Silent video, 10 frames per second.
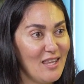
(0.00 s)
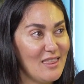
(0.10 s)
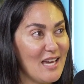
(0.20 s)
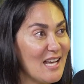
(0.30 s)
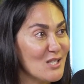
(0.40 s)

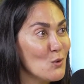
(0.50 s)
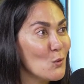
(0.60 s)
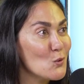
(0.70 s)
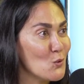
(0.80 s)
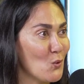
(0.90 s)
that has no
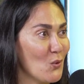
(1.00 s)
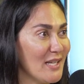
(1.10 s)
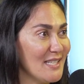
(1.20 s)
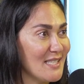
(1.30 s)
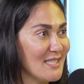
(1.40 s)

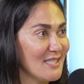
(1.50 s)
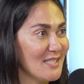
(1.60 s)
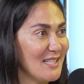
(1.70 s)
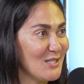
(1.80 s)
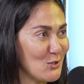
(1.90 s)
stories.
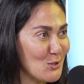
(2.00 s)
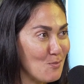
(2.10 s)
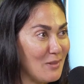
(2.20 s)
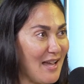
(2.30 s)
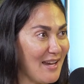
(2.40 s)
It's just
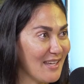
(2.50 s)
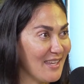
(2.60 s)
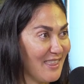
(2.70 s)
blank.